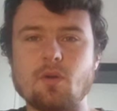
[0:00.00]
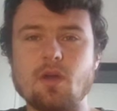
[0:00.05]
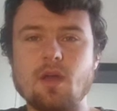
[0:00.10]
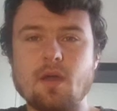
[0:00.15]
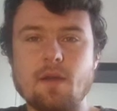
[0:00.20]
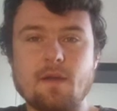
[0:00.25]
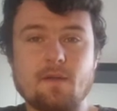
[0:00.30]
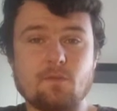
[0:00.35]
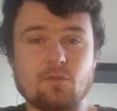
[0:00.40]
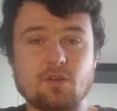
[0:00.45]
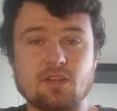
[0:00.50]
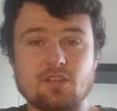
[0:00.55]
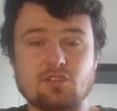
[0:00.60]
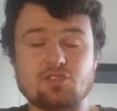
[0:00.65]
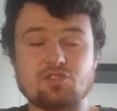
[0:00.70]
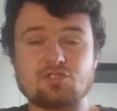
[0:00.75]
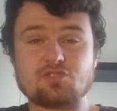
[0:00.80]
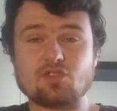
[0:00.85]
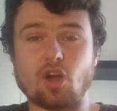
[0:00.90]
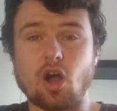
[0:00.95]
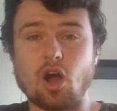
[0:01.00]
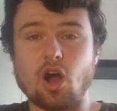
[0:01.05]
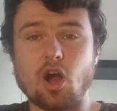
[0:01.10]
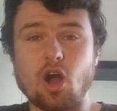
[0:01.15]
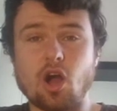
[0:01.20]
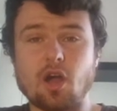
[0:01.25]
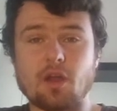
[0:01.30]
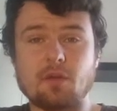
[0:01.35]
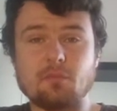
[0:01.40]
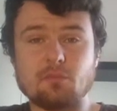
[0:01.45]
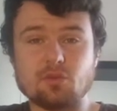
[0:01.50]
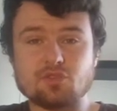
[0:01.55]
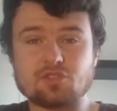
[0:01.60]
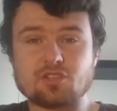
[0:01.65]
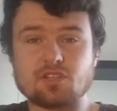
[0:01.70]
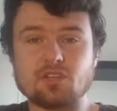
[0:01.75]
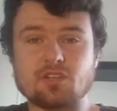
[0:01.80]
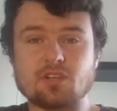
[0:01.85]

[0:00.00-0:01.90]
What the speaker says: strong and muscular.